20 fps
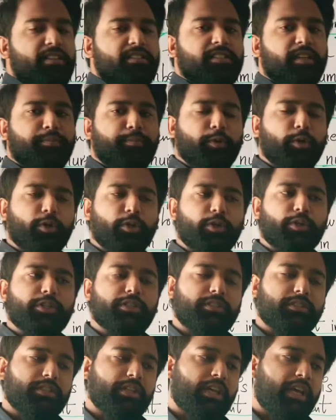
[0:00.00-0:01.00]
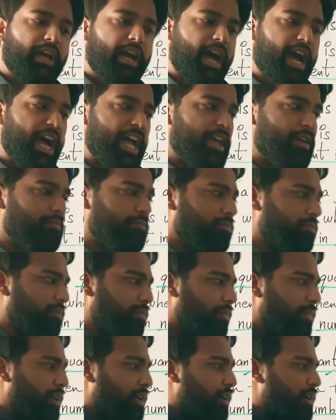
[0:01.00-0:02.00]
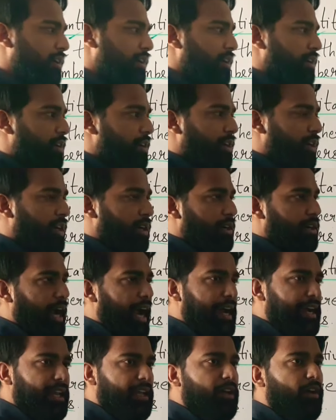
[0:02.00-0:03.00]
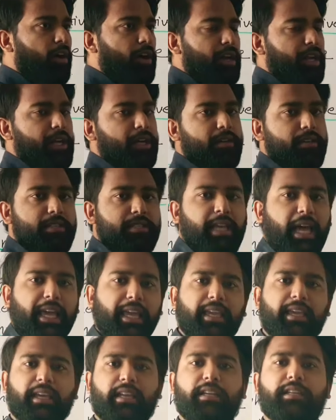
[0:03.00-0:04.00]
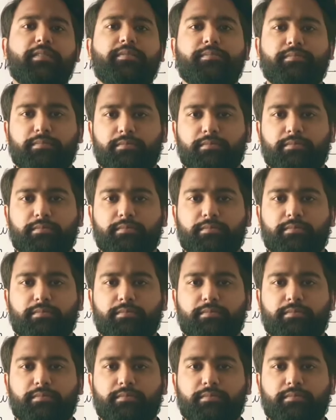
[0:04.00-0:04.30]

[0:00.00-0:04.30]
Suppose I am riding on a cycle